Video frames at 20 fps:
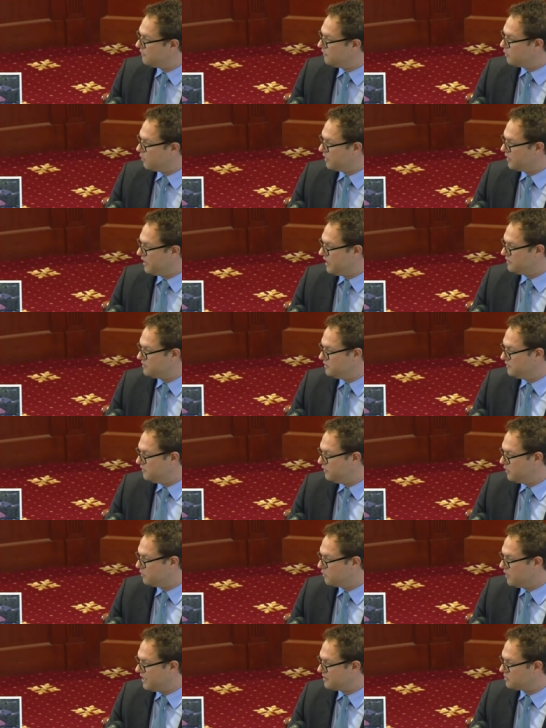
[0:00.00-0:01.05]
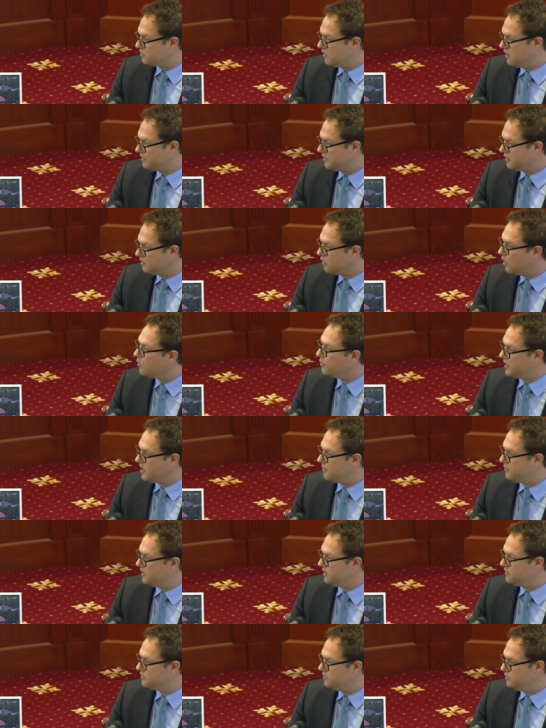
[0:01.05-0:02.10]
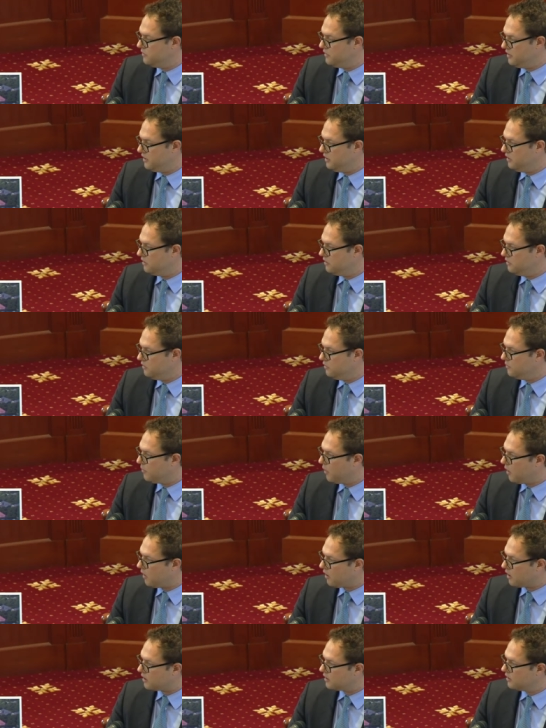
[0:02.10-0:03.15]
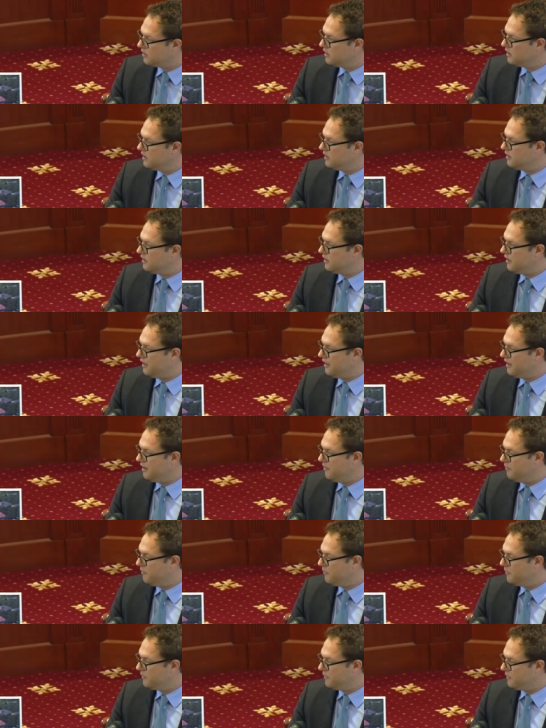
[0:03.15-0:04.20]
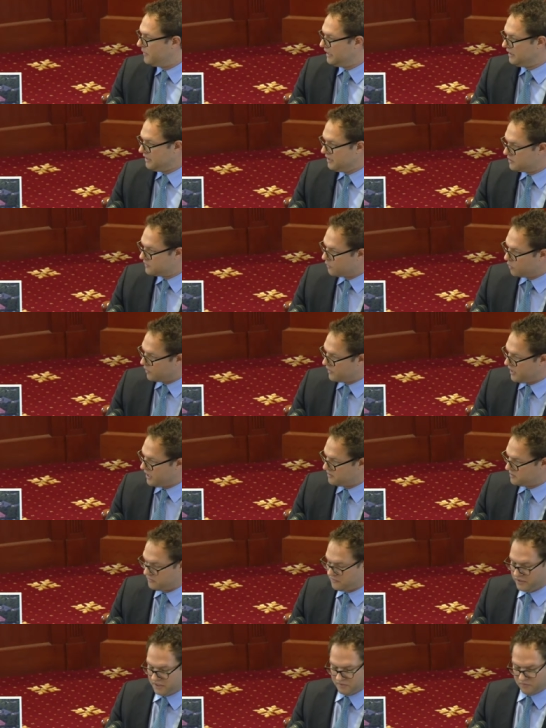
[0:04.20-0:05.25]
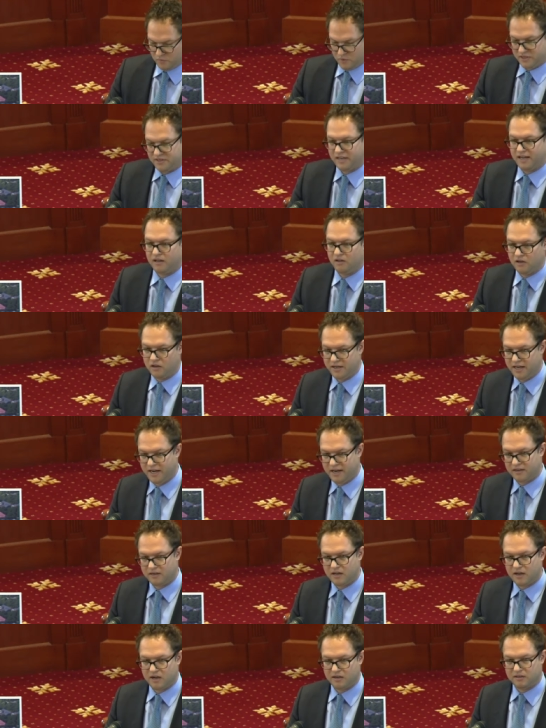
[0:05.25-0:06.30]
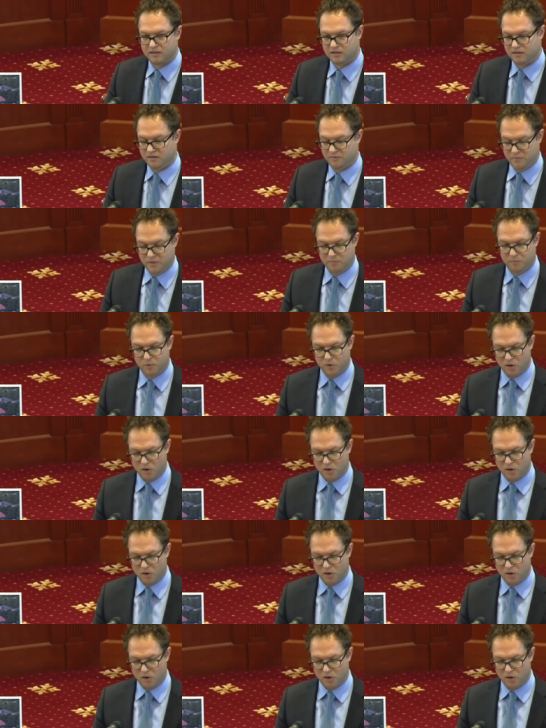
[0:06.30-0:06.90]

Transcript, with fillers: a 4,000 foot restaurant that'll open up into the new park, um, at least 4,000 feet of retail on Hancock that can be